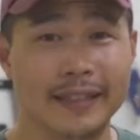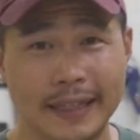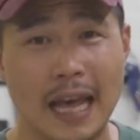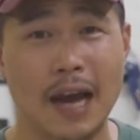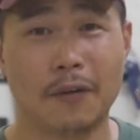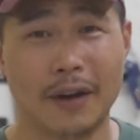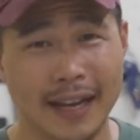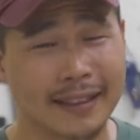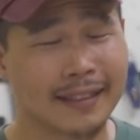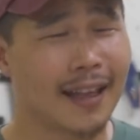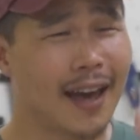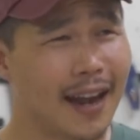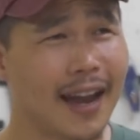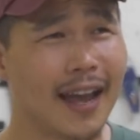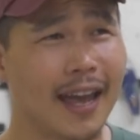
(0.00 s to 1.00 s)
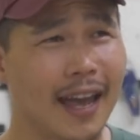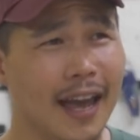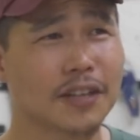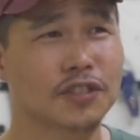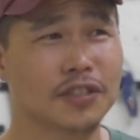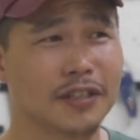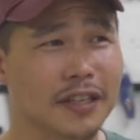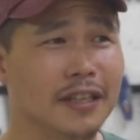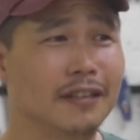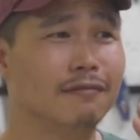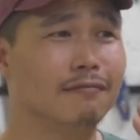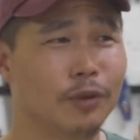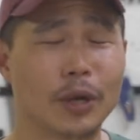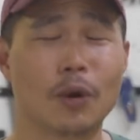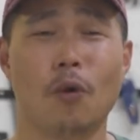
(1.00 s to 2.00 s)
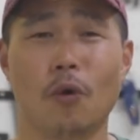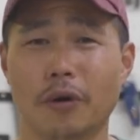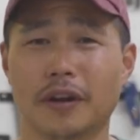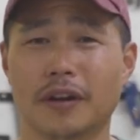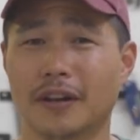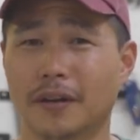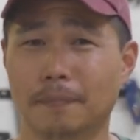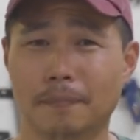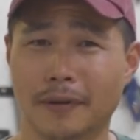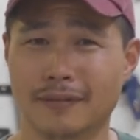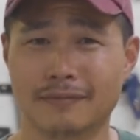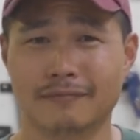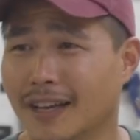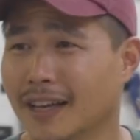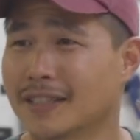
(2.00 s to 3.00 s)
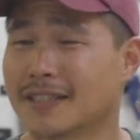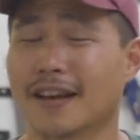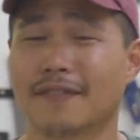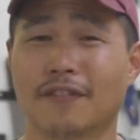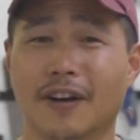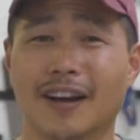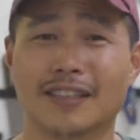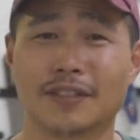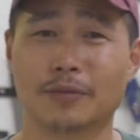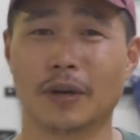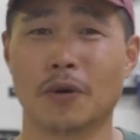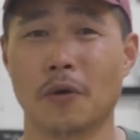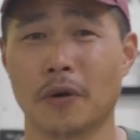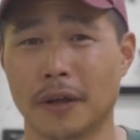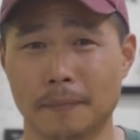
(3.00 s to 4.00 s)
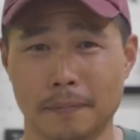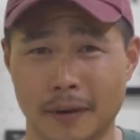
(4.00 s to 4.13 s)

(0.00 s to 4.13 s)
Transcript: Now, I thought I actually recorded it, but I guess I forgot to record it.